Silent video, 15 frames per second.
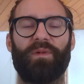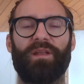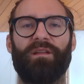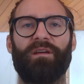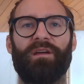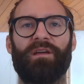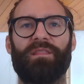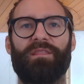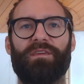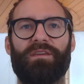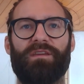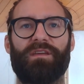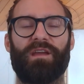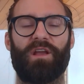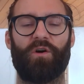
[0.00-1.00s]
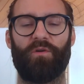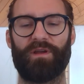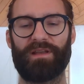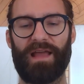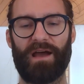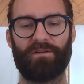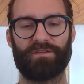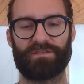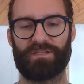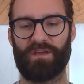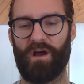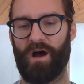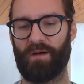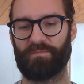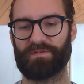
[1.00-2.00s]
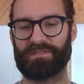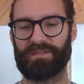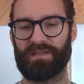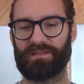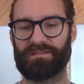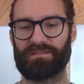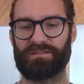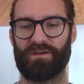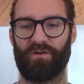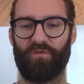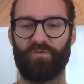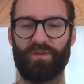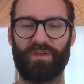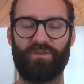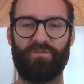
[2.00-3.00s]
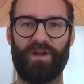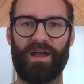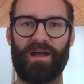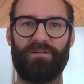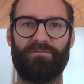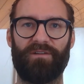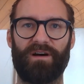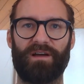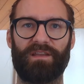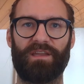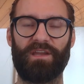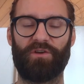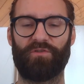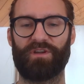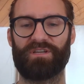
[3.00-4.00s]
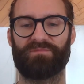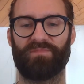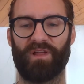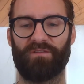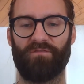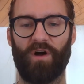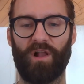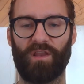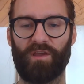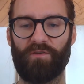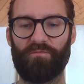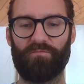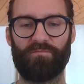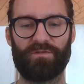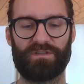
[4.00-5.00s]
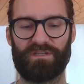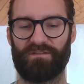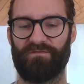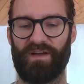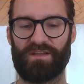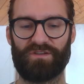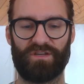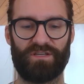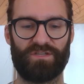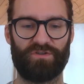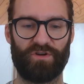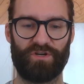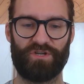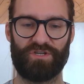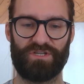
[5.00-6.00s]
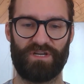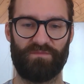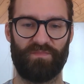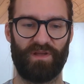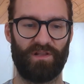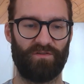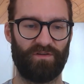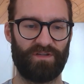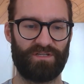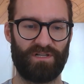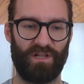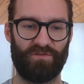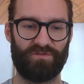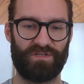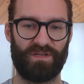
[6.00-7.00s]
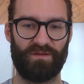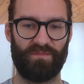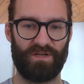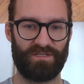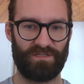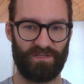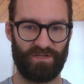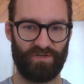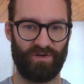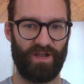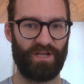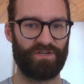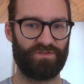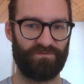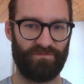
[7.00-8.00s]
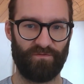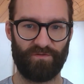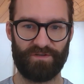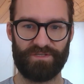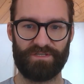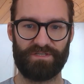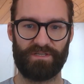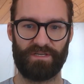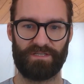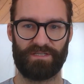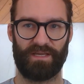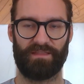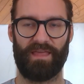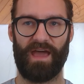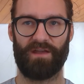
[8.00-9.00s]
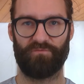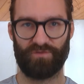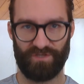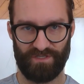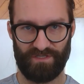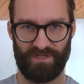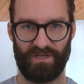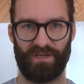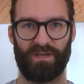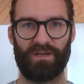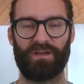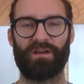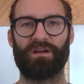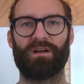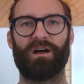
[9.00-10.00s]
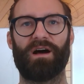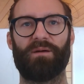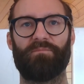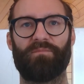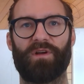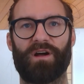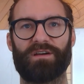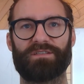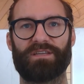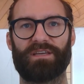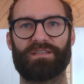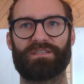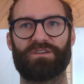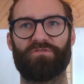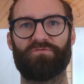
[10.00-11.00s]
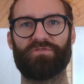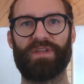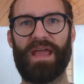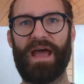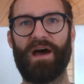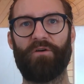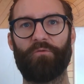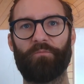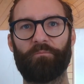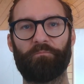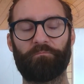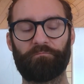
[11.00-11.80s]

And the going down is the opposite. So you have decreased blood volume, which is vasoconstrictions, capillaries closing, muscle contraction forces, things like that, which is causing it to go down.